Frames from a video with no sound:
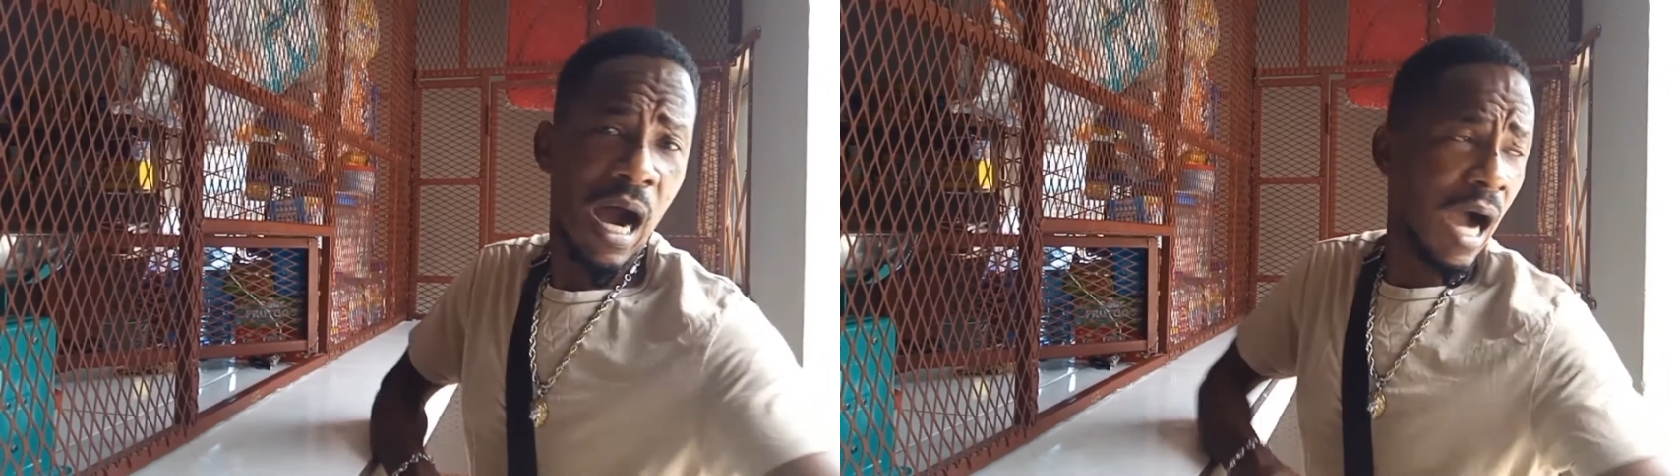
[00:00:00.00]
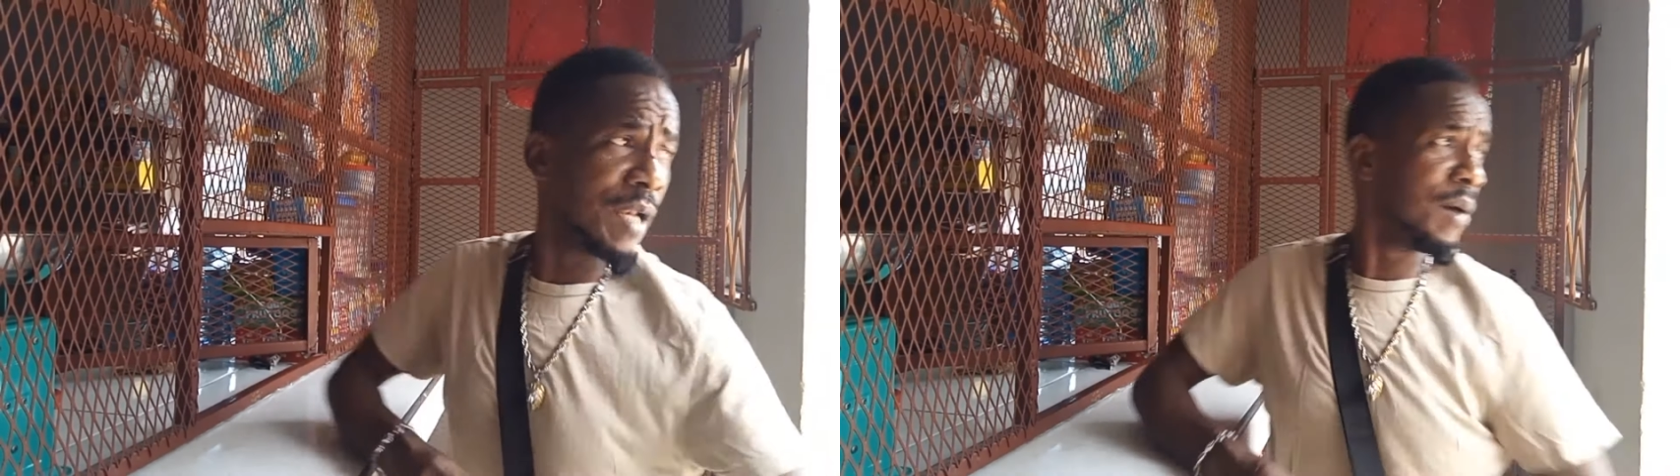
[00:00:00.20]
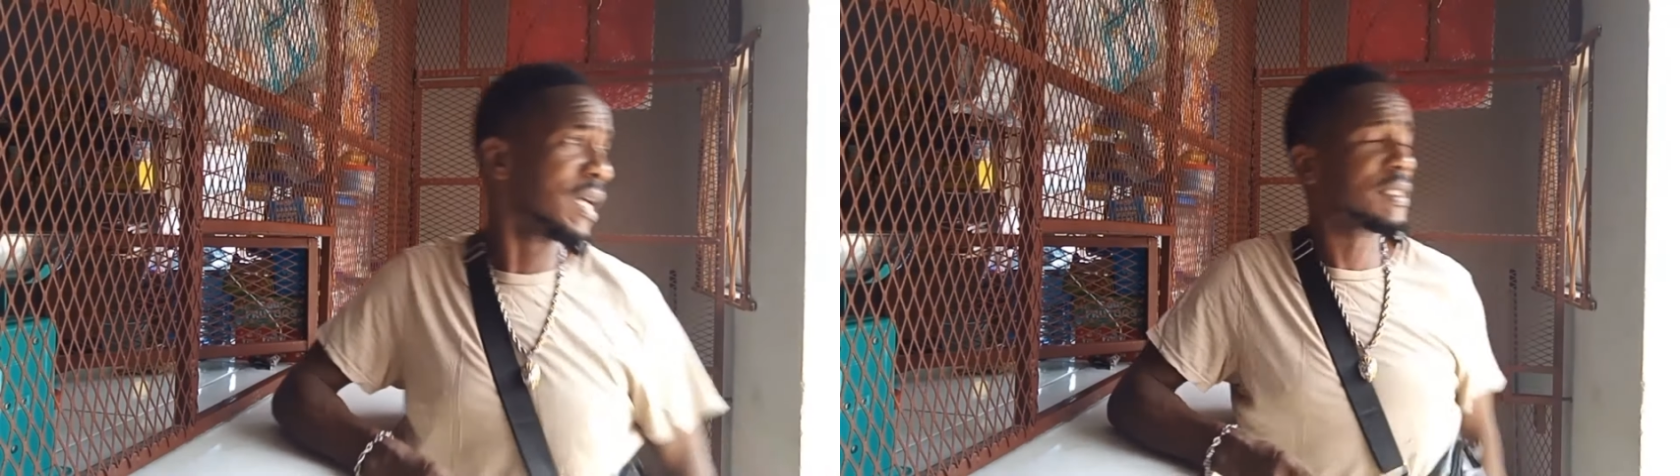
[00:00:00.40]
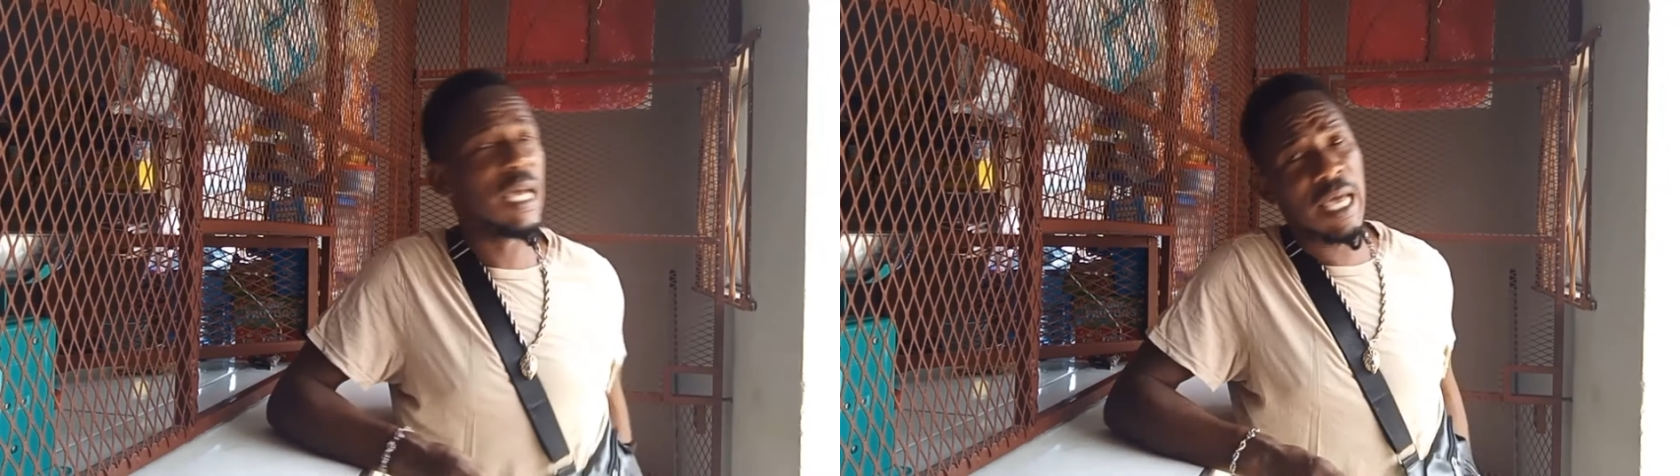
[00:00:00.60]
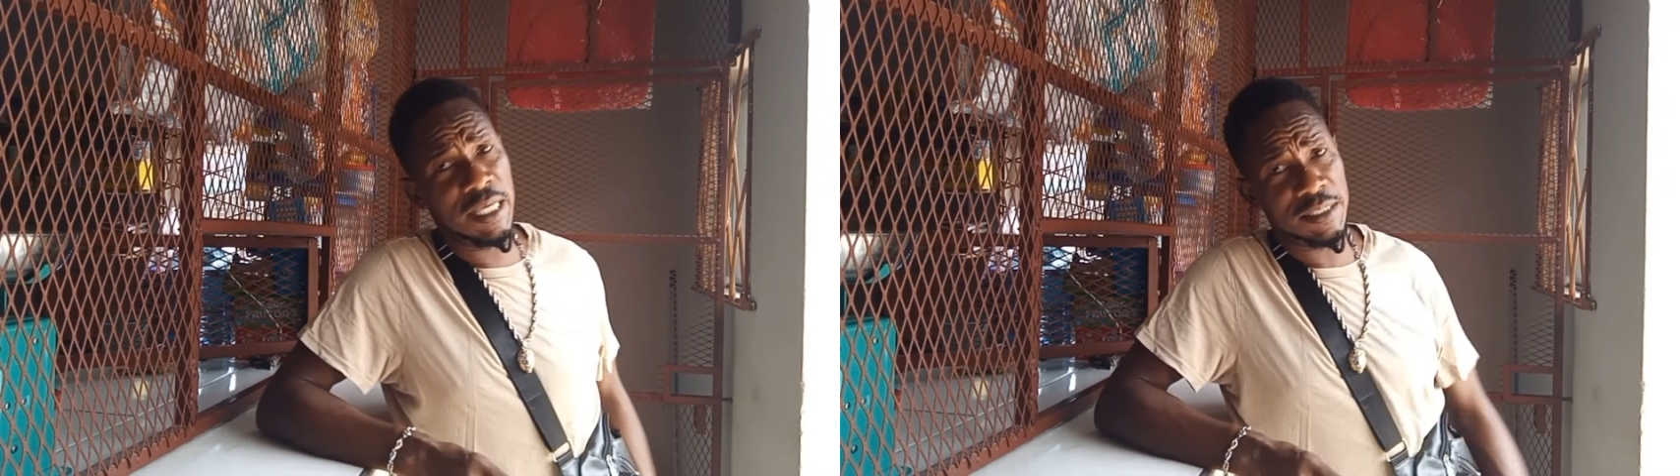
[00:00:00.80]
and I
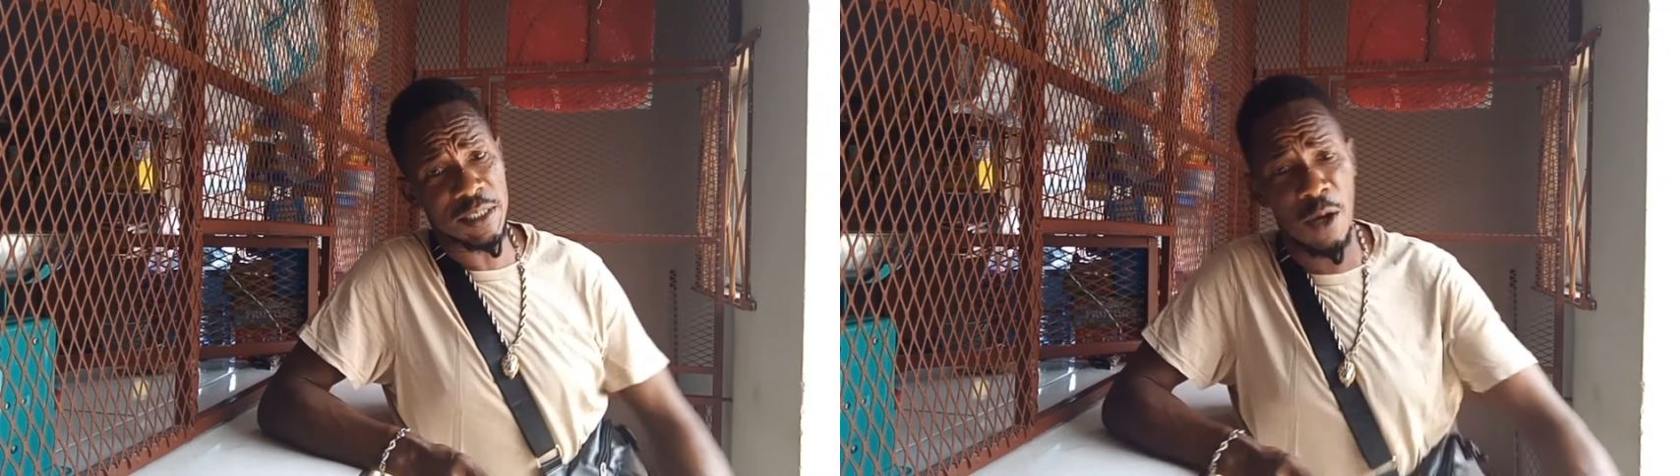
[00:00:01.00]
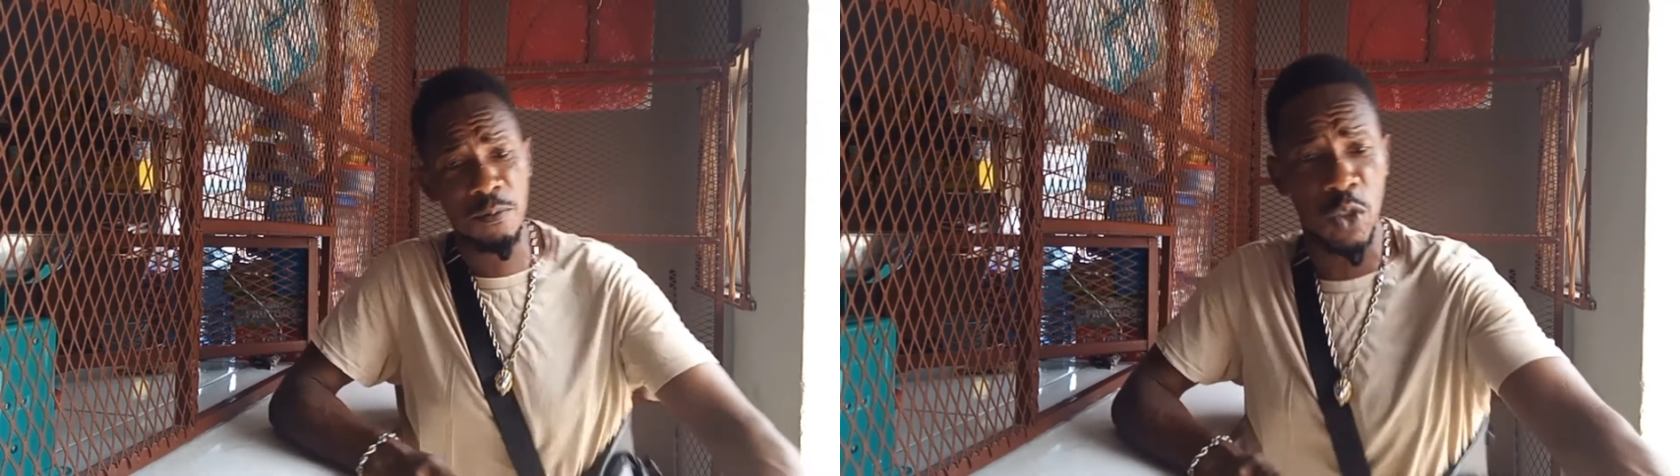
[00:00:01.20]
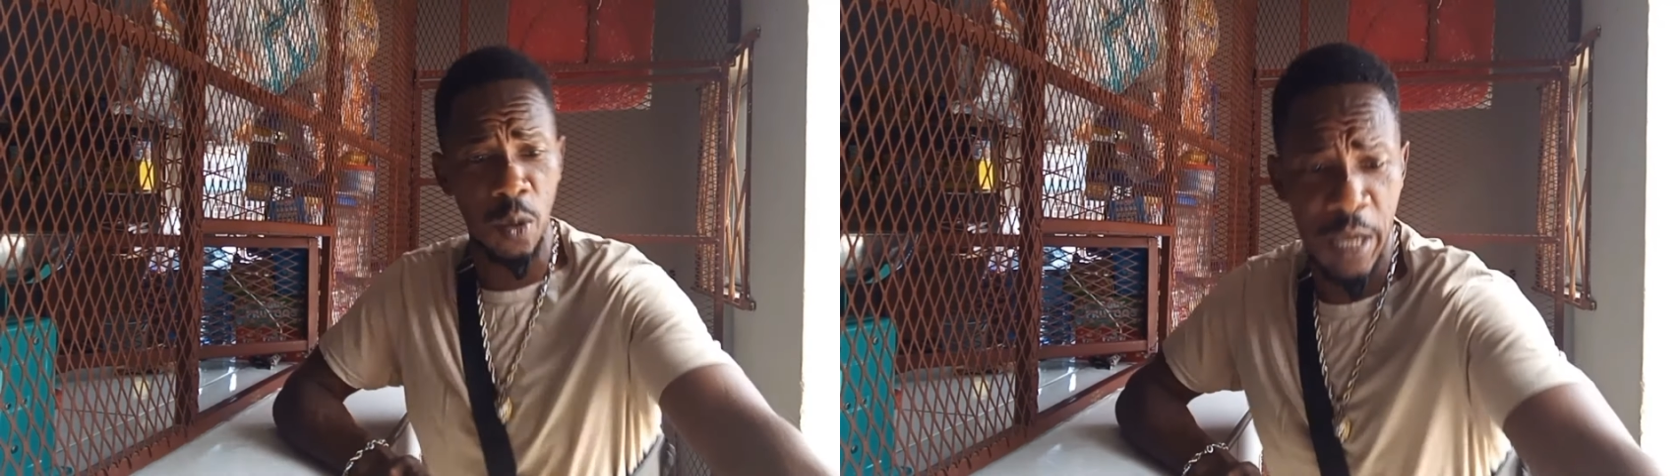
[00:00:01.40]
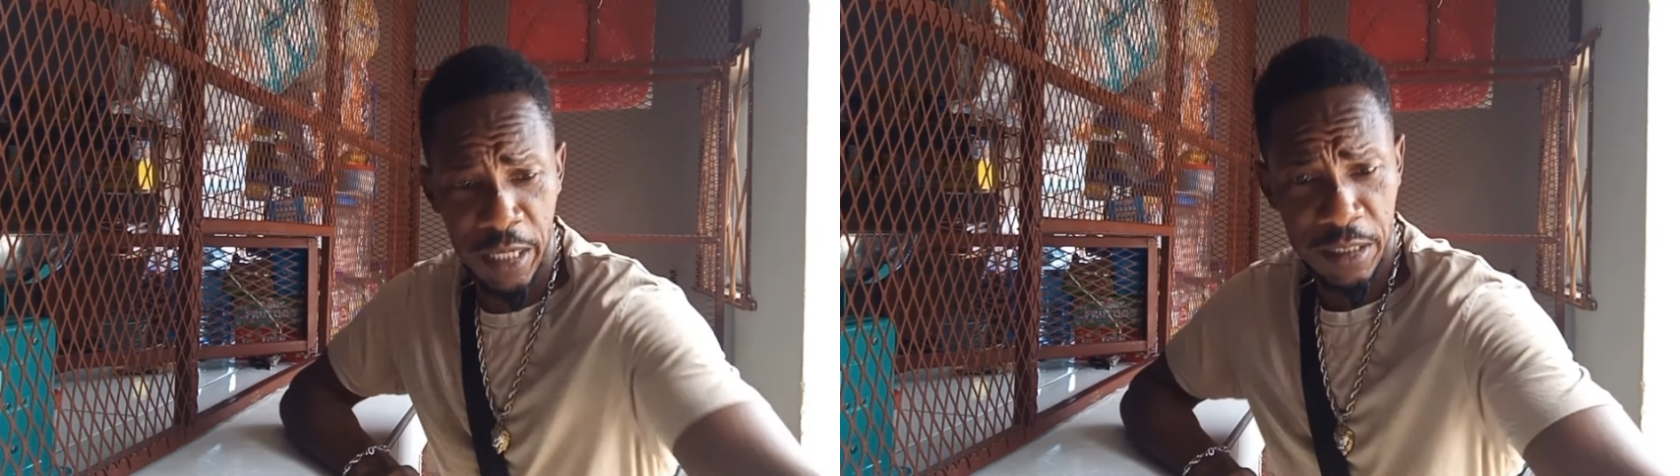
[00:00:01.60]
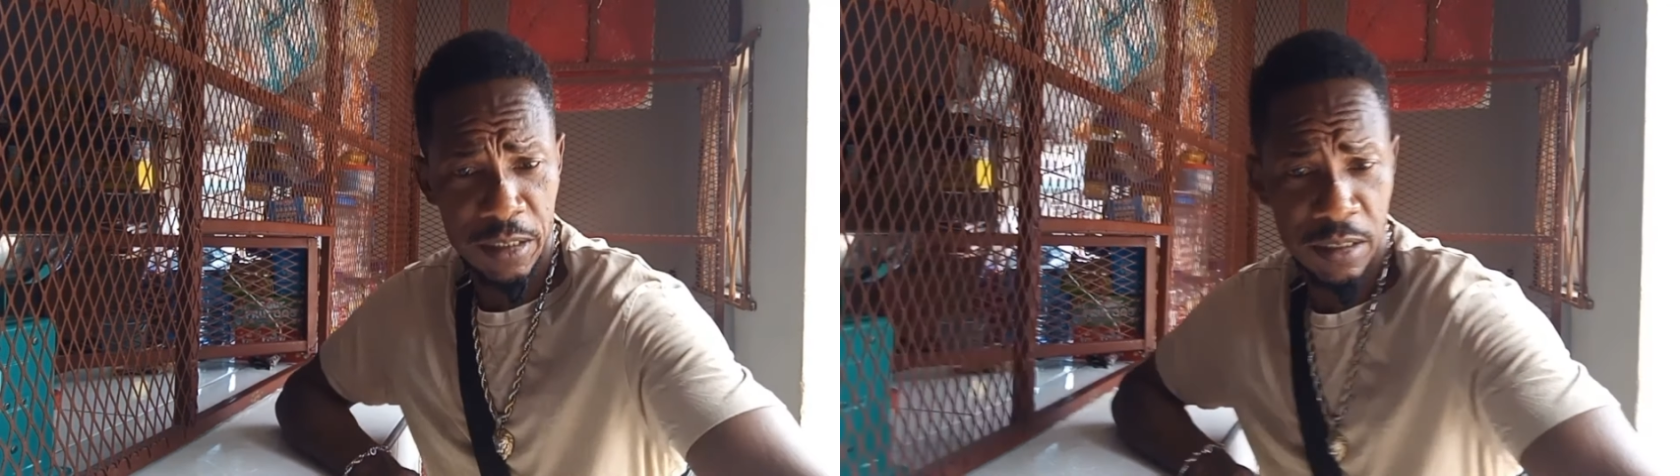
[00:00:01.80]
say something to me.